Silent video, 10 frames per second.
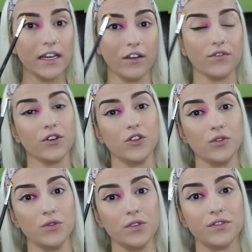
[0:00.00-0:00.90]
ever
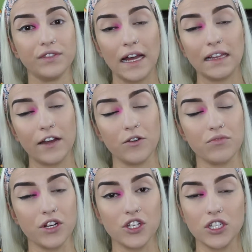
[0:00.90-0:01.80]
use flat liner
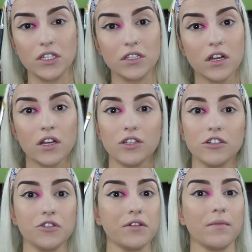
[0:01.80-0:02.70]
brushes
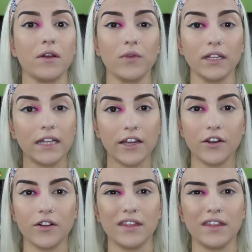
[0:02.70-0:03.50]
to create my wing liner.